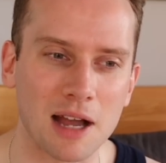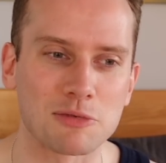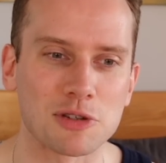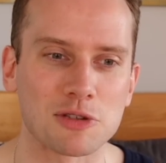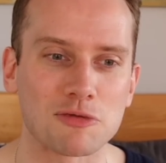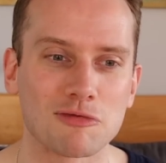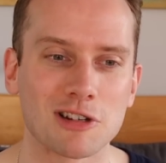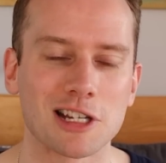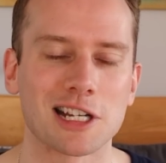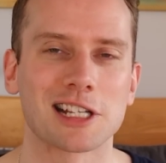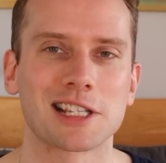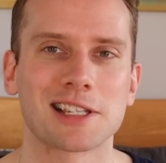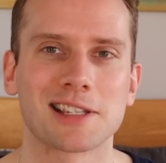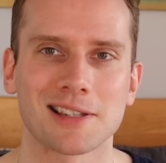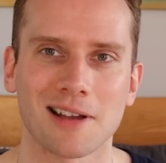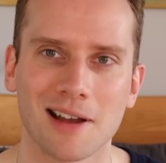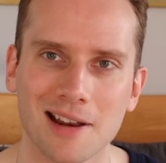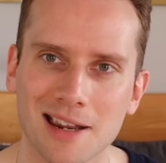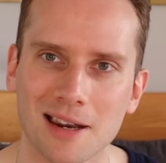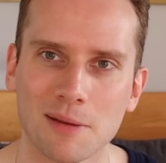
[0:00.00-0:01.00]
I'm just really
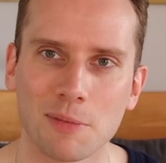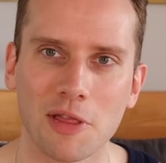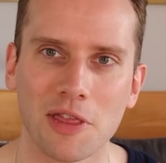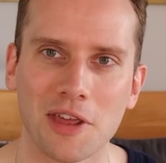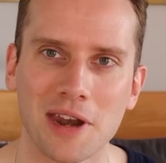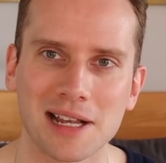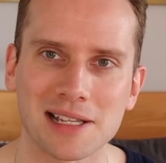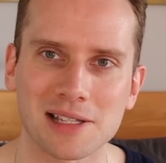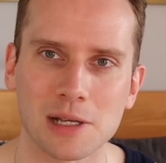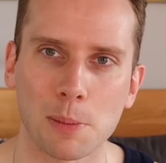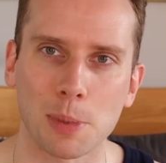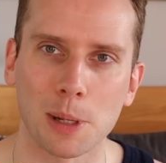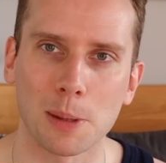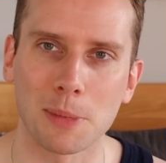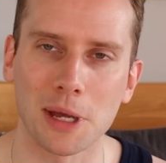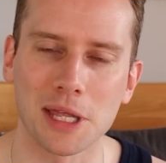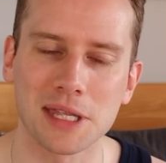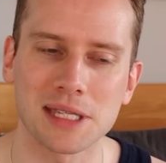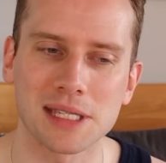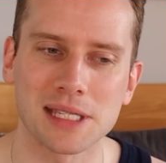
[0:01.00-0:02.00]
excited about the next couple of
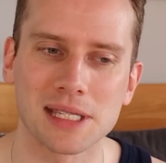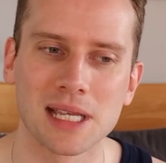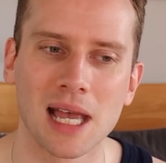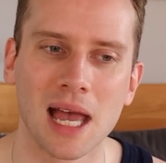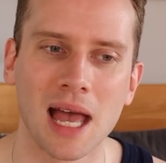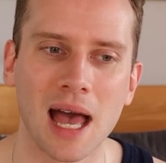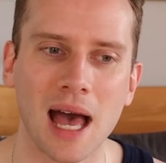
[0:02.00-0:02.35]
months,